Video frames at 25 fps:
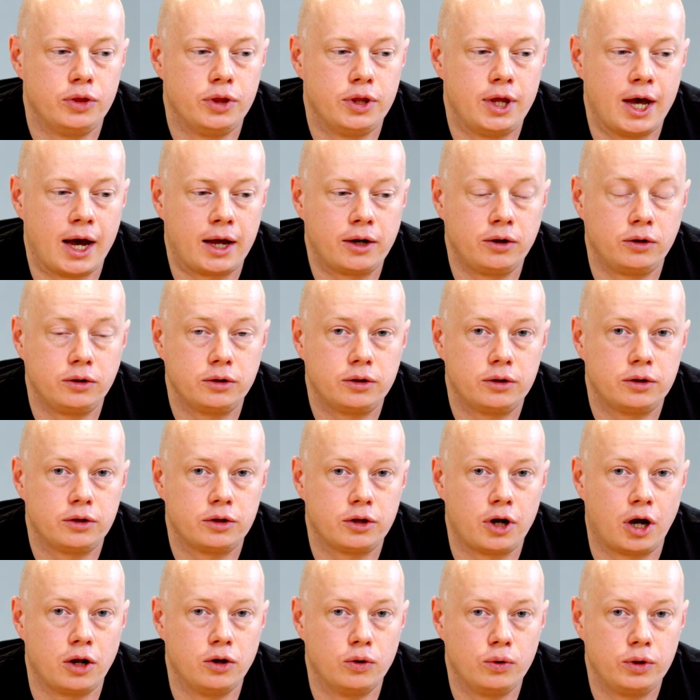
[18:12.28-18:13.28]

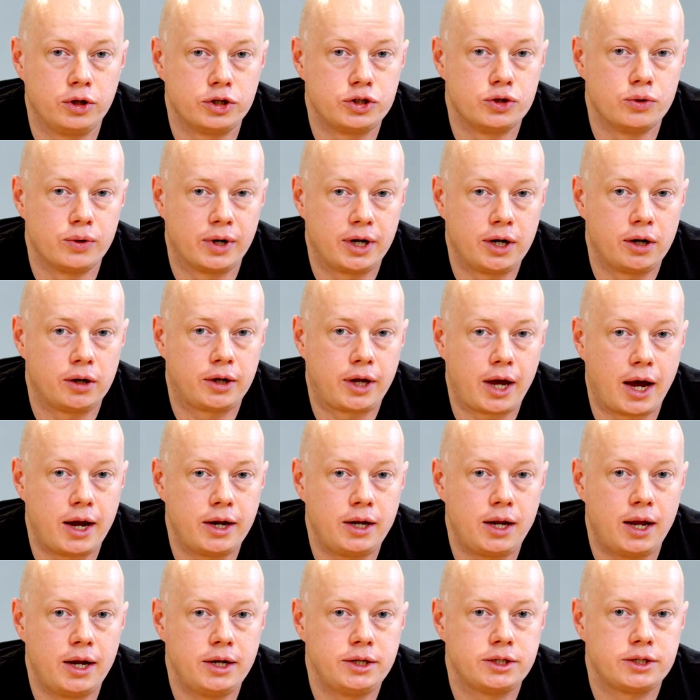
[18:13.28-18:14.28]
Although there's no clear
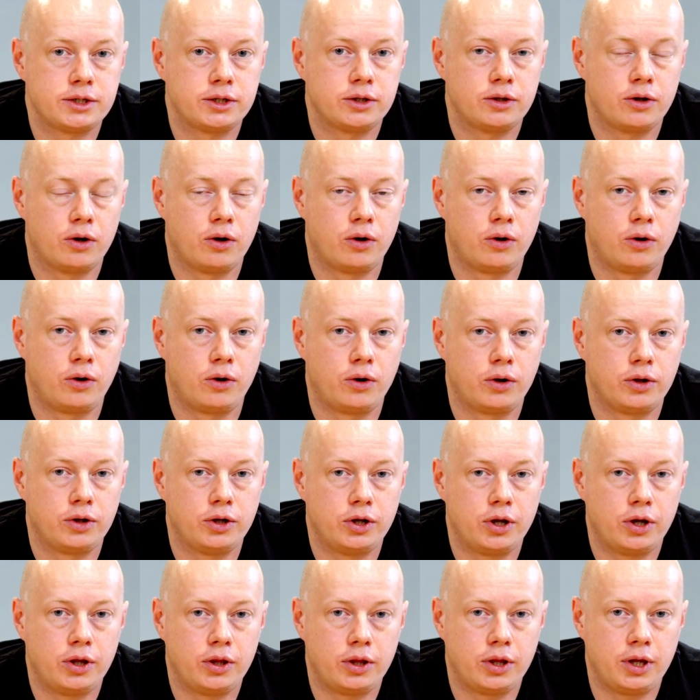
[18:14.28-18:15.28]
guidelines
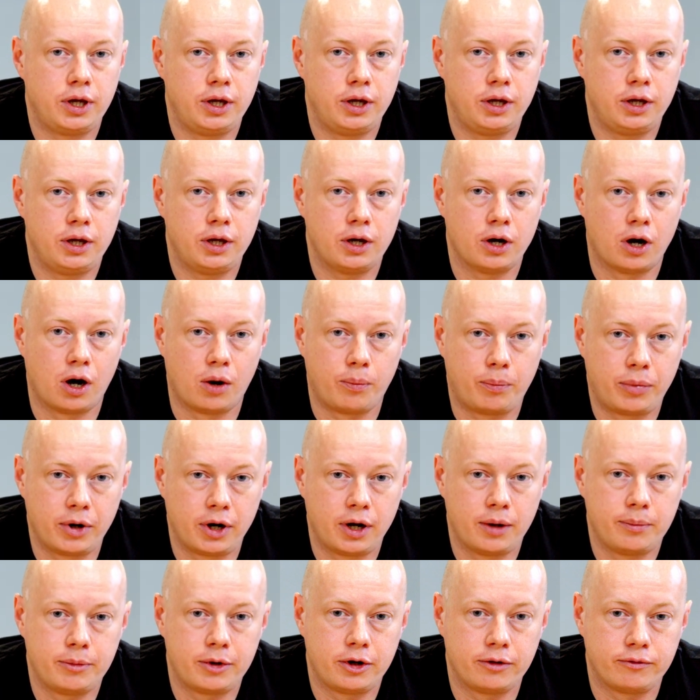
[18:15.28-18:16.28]
on the upper
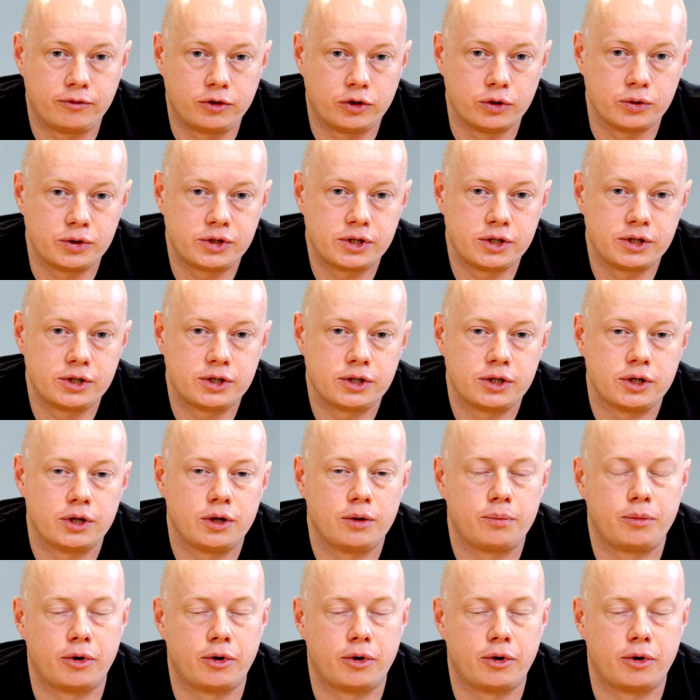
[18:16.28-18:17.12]
limit of doses,